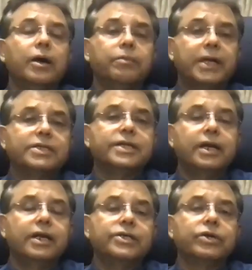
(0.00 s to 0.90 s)
pulse
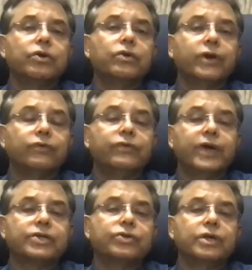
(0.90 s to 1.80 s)
dye laser or one of the
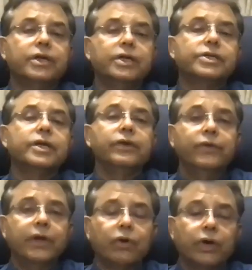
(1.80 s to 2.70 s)
vascular laser,
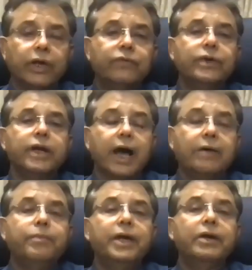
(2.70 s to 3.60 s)
even
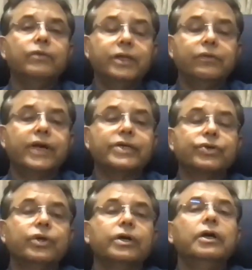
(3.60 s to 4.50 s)
IPL with the
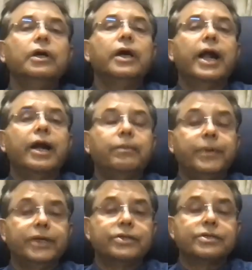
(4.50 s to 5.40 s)
vascular
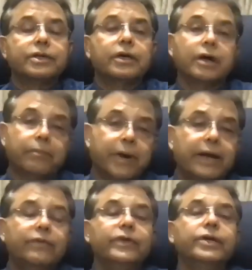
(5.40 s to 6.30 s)
handpiece
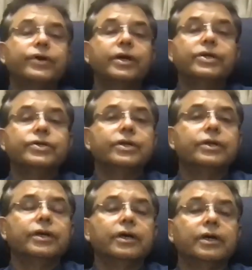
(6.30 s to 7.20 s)
combined with
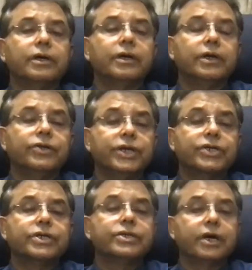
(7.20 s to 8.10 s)
intralesional
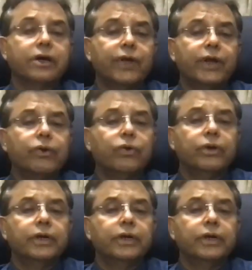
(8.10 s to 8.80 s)
injections are very good.